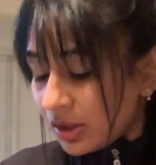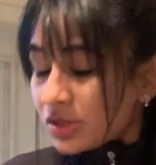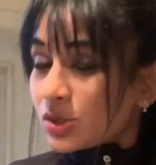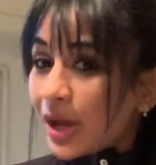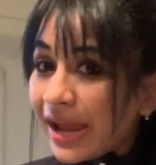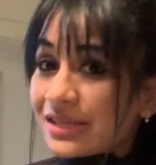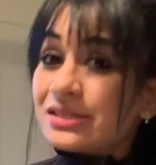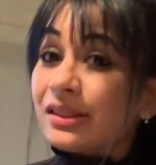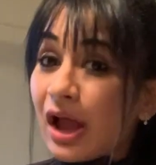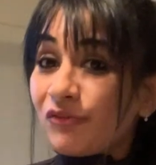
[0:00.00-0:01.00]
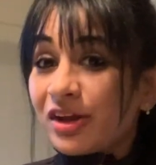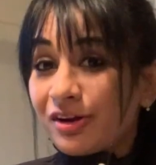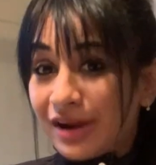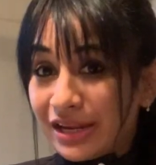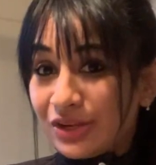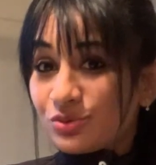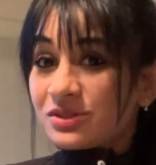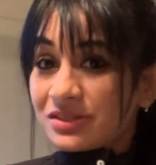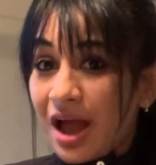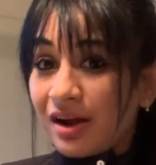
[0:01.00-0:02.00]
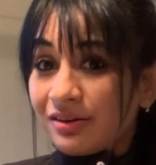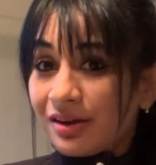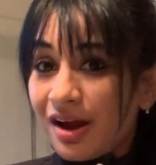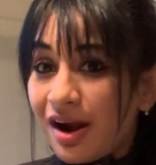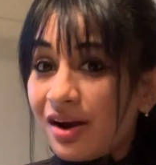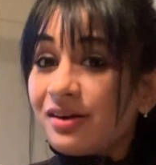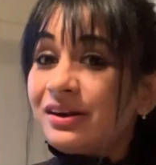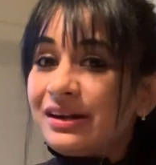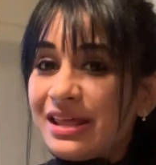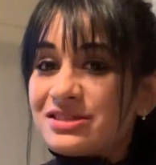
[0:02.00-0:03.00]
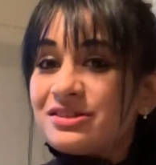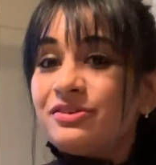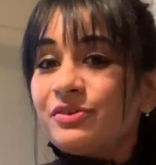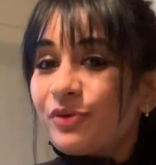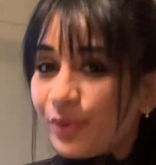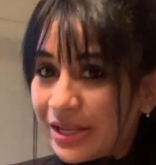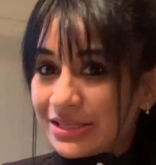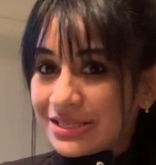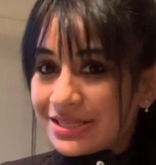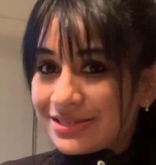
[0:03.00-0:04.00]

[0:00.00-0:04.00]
So guys, now we are ready to start our nasal rinse.